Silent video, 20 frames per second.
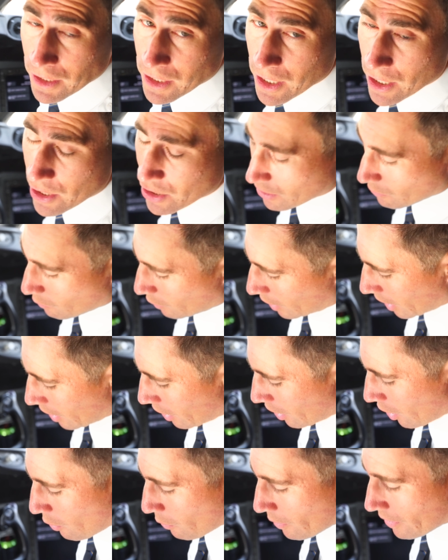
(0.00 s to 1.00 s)
decision. We're going
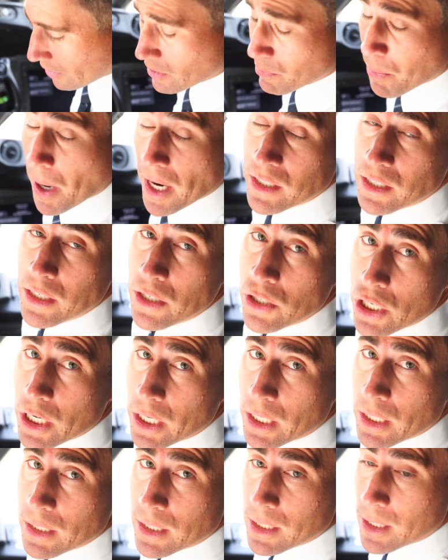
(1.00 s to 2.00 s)
to go with spicy
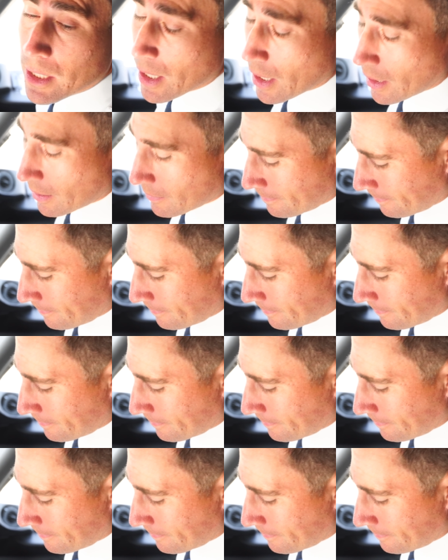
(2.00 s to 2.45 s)
chicken today.